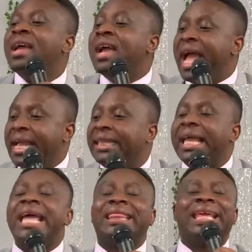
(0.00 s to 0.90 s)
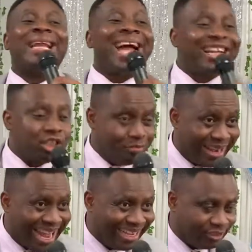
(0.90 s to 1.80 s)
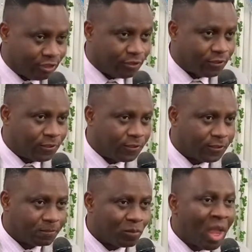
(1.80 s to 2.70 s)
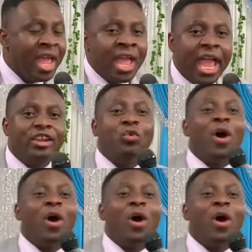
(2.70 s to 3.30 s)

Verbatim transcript: And at the right place. And